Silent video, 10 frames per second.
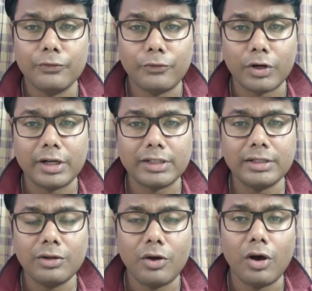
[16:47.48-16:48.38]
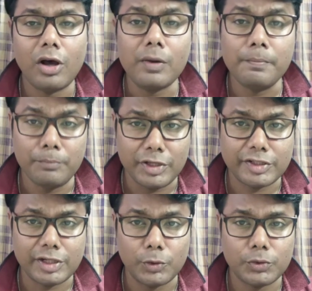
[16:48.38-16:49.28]
forgotten or
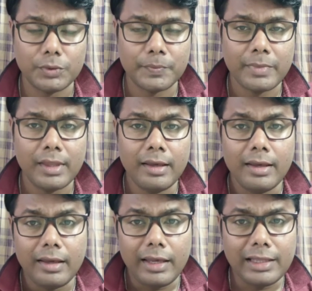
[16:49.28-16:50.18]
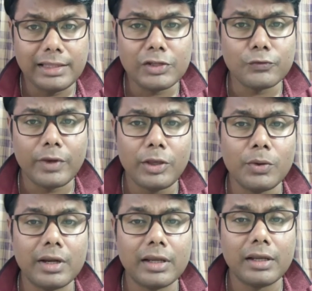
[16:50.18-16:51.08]
missed out. In this way,
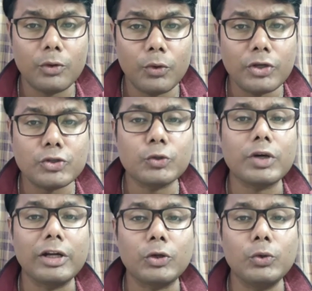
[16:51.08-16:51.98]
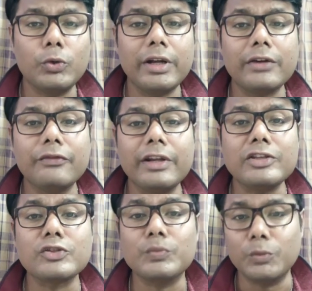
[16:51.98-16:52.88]
you are going to conclude it
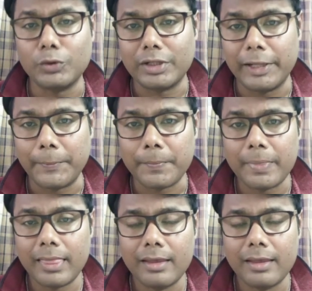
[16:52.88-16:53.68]
very smoothly.